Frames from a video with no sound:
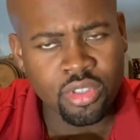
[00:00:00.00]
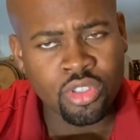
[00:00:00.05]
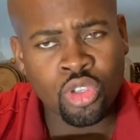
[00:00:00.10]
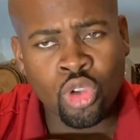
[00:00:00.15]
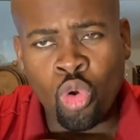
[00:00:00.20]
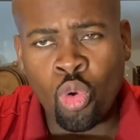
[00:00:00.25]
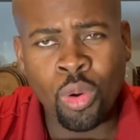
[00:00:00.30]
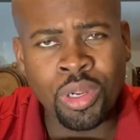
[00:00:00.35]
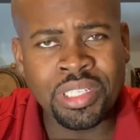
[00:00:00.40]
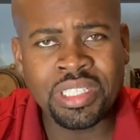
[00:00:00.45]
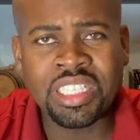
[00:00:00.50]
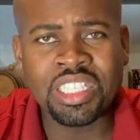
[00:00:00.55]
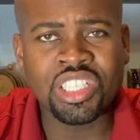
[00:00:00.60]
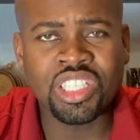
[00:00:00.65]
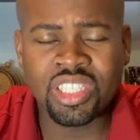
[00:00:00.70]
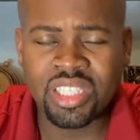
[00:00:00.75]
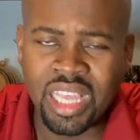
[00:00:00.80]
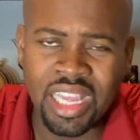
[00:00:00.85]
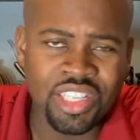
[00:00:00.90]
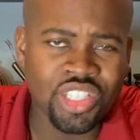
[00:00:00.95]

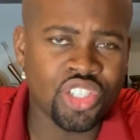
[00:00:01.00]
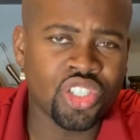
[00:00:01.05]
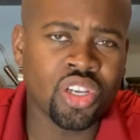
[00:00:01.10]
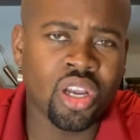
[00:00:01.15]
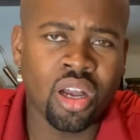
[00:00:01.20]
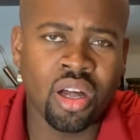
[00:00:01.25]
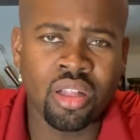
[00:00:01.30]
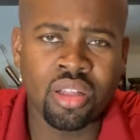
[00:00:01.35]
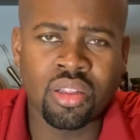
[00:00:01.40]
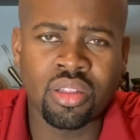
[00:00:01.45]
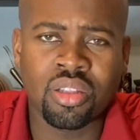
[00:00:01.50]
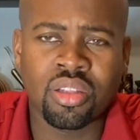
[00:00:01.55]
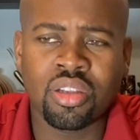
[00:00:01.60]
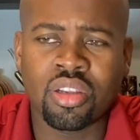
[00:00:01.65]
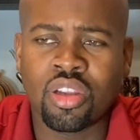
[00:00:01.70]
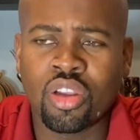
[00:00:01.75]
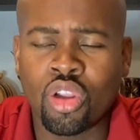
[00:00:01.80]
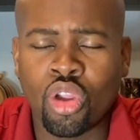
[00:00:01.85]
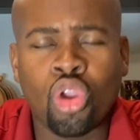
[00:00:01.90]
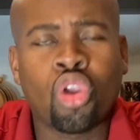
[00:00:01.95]
Quintessential,
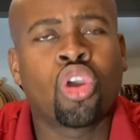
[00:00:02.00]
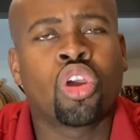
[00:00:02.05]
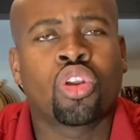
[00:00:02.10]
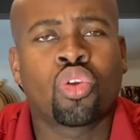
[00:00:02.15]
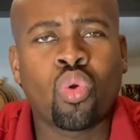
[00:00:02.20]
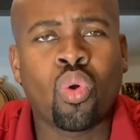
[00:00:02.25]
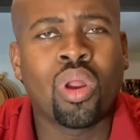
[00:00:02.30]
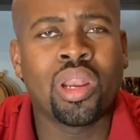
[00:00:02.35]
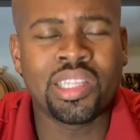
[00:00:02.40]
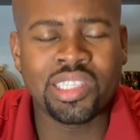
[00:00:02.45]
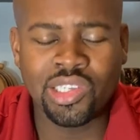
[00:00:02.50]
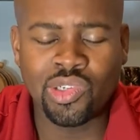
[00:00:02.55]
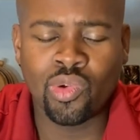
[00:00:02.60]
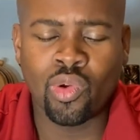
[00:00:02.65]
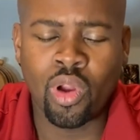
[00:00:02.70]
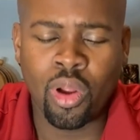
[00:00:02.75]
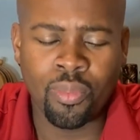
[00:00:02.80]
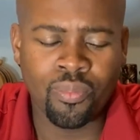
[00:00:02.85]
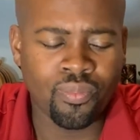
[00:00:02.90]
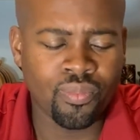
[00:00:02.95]
good quality
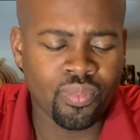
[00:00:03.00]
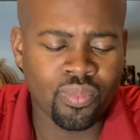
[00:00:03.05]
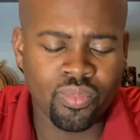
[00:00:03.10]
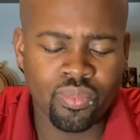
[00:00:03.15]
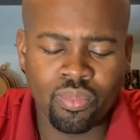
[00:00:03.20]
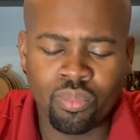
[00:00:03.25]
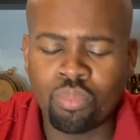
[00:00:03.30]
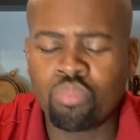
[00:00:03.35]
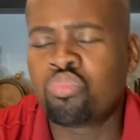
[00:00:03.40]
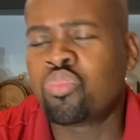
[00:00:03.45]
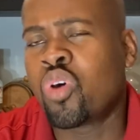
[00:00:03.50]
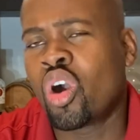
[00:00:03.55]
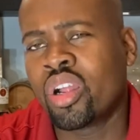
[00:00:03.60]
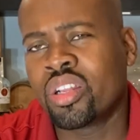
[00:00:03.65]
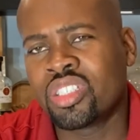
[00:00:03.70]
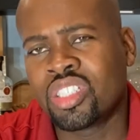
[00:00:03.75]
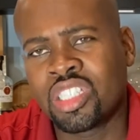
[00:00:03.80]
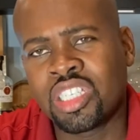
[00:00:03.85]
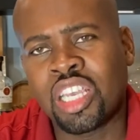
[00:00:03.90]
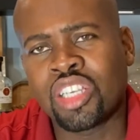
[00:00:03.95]
rum.
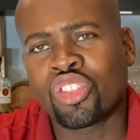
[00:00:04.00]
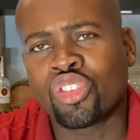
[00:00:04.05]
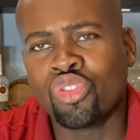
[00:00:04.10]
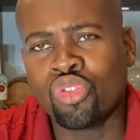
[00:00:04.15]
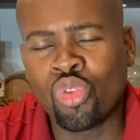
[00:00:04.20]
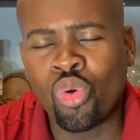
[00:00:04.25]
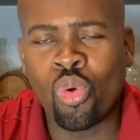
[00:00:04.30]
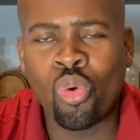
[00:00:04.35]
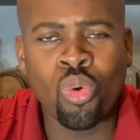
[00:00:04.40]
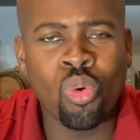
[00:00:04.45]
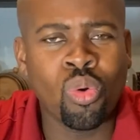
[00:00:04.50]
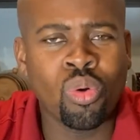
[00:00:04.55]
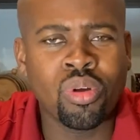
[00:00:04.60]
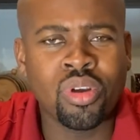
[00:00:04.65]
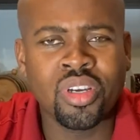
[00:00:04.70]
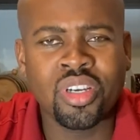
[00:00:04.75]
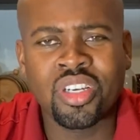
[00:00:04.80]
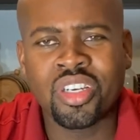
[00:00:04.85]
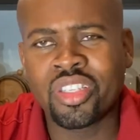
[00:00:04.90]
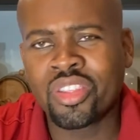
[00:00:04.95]
But just no,
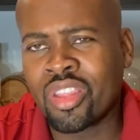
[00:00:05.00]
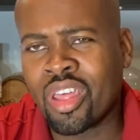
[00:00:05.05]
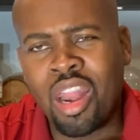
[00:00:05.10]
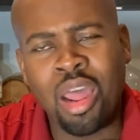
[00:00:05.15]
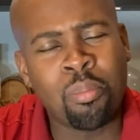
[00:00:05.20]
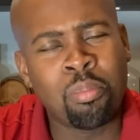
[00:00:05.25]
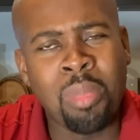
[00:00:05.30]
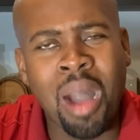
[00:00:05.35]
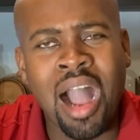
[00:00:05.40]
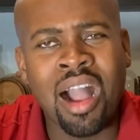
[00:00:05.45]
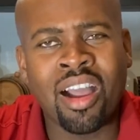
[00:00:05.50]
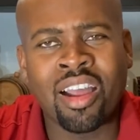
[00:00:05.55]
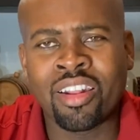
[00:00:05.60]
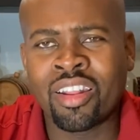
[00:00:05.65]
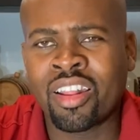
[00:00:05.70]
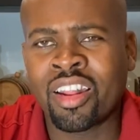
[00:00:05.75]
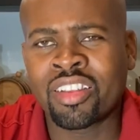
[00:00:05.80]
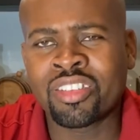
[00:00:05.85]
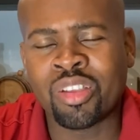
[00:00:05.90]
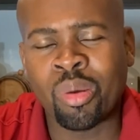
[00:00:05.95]
not a banger,
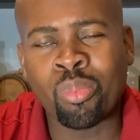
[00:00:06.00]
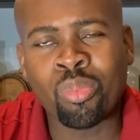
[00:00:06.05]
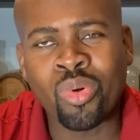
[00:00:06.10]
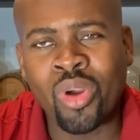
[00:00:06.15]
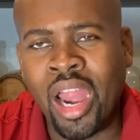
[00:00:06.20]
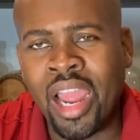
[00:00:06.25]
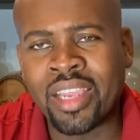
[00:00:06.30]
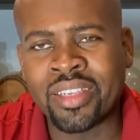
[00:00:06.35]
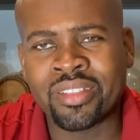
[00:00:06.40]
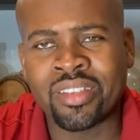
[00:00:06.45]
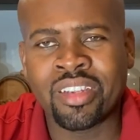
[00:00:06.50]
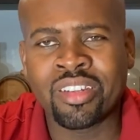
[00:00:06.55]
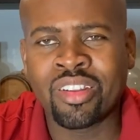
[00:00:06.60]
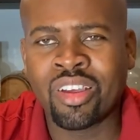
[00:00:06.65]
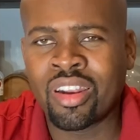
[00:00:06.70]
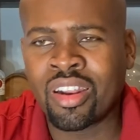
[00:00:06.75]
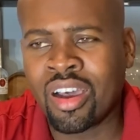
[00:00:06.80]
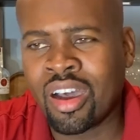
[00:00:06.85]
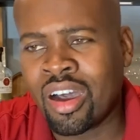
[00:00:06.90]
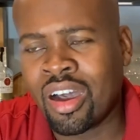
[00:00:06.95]
not a surprise,
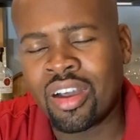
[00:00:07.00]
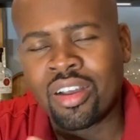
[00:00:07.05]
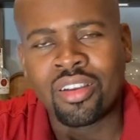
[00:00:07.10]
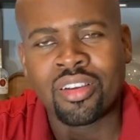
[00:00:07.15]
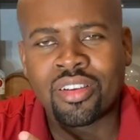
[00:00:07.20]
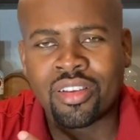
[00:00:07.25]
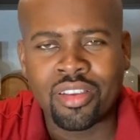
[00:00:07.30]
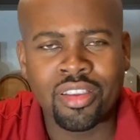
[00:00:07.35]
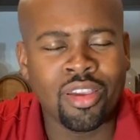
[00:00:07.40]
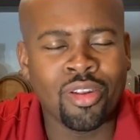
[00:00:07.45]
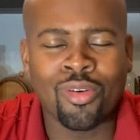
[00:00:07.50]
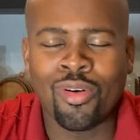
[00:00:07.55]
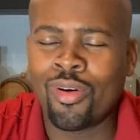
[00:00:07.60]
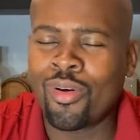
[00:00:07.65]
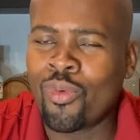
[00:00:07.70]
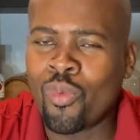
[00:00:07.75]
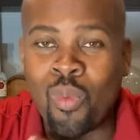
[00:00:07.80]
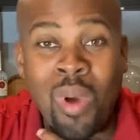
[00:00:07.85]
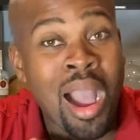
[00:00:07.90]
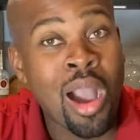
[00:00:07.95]
not a, you know,
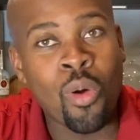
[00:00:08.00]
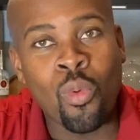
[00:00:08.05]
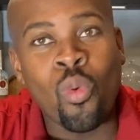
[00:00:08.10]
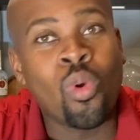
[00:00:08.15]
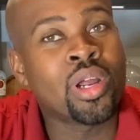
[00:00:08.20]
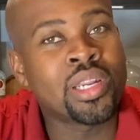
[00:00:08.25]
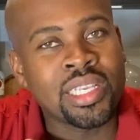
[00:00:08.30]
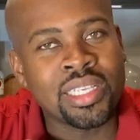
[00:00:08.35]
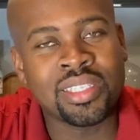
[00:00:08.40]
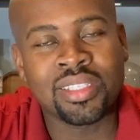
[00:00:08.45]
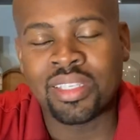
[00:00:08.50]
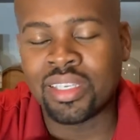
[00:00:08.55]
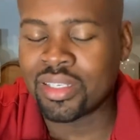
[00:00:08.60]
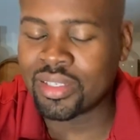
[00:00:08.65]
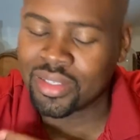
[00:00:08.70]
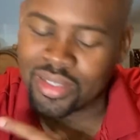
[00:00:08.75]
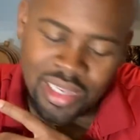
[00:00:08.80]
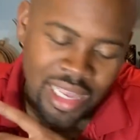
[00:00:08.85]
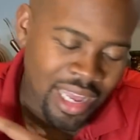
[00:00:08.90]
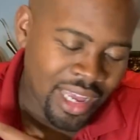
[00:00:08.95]
wow, what is
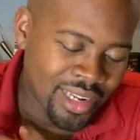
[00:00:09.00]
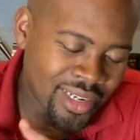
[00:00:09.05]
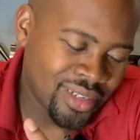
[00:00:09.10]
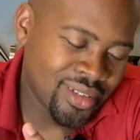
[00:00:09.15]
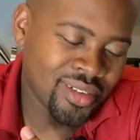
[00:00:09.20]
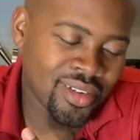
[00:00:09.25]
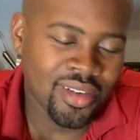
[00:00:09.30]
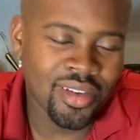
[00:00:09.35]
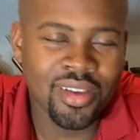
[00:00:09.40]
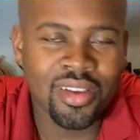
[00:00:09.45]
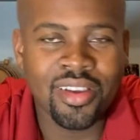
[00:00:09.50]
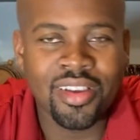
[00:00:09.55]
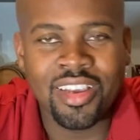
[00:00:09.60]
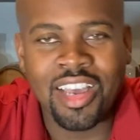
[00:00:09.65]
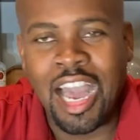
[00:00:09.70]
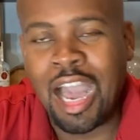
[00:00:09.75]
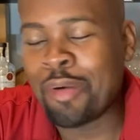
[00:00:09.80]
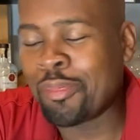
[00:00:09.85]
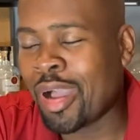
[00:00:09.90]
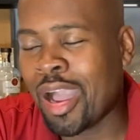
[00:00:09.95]
this? And
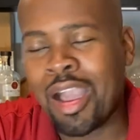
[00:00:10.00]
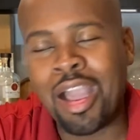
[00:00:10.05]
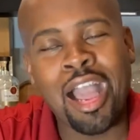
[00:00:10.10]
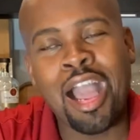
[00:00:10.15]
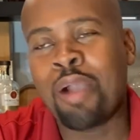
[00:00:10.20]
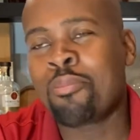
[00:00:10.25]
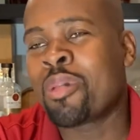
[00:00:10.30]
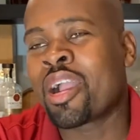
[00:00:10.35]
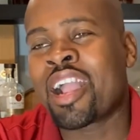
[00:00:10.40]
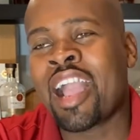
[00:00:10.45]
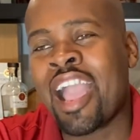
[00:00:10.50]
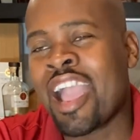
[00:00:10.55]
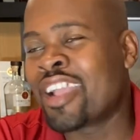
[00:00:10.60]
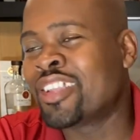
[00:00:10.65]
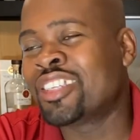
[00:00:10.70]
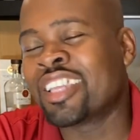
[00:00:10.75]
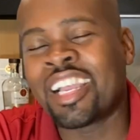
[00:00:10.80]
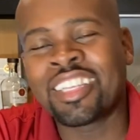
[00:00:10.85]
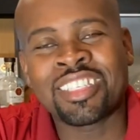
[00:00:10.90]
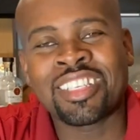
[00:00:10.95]
I'm a guy,
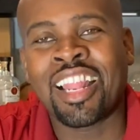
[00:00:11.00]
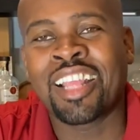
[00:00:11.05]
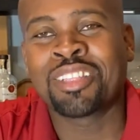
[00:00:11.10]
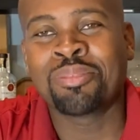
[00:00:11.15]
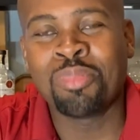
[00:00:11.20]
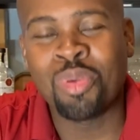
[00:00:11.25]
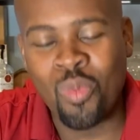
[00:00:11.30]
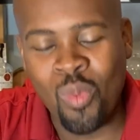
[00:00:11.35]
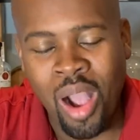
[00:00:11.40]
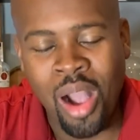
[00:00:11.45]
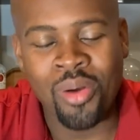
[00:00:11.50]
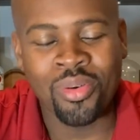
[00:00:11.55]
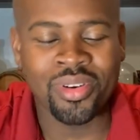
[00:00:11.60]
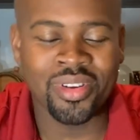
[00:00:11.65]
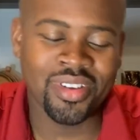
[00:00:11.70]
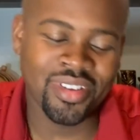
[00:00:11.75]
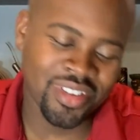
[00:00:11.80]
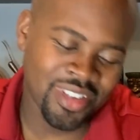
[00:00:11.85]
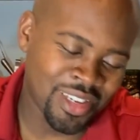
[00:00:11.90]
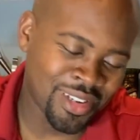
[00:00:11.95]
I just like to be wowed,
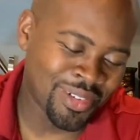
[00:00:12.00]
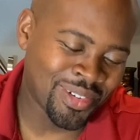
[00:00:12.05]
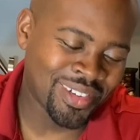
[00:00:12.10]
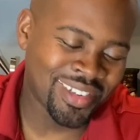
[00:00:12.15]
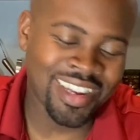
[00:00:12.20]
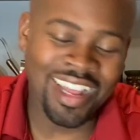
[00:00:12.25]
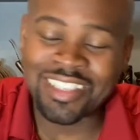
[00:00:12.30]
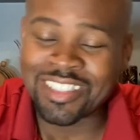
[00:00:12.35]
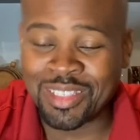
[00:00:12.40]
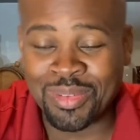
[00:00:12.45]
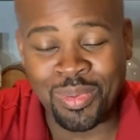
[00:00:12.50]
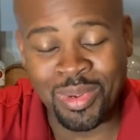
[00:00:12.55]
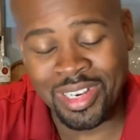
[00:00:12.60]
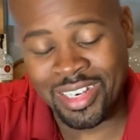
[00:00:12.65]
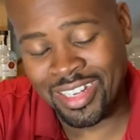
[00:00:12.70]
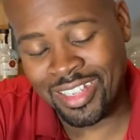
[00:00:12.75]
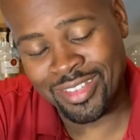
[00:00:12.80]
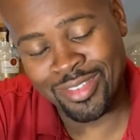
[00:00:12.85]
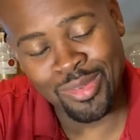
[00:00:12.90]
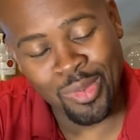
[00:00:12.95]
you know, that's just what it
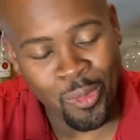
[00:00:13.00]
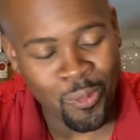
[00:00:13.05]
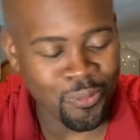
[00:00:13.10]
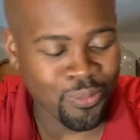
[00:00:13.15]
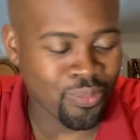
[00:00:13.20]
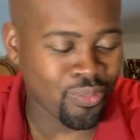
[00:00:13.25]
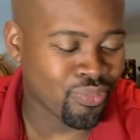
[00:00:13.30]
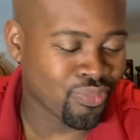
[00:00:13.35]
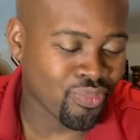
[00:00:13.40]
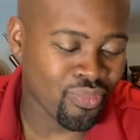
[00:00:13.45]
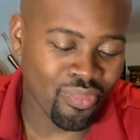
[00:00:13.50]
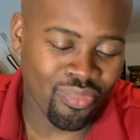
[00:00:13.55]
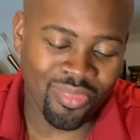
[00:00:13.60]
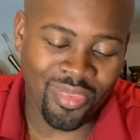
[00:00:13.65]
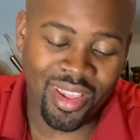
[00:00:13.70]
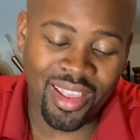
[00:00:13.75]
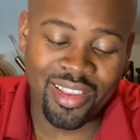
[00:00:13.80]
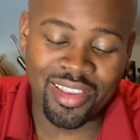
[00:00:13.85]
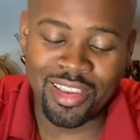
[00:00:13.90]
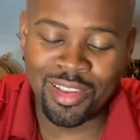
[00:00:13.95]
is. So,
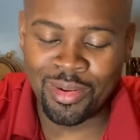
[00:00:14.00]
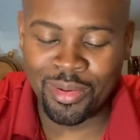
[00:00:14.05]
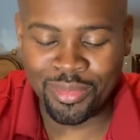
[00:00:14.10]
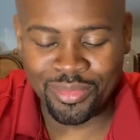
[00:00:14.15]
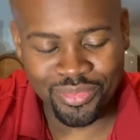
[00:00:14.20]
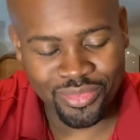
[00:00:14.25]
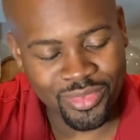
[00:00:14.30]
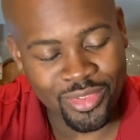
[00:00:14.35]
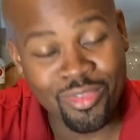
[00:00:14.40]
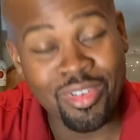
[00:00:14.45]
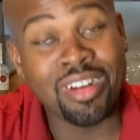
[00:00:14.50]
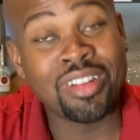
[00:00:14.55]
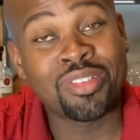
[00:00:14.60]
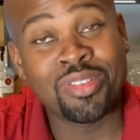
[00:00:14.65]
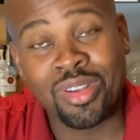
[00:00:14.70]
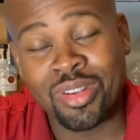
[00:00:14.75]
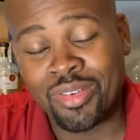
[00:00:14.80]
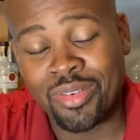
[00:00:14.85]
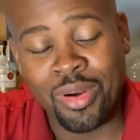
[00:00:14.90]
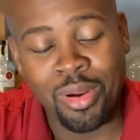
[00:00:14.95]
you know, Ready
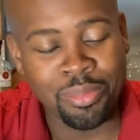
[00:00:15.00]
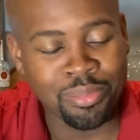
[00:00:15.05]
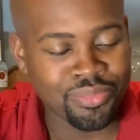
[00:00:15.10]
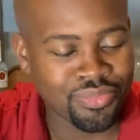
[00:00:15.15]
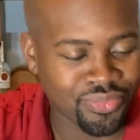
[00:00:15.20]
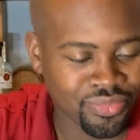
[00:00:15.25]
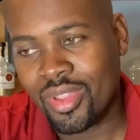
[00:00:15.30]
Set Rum,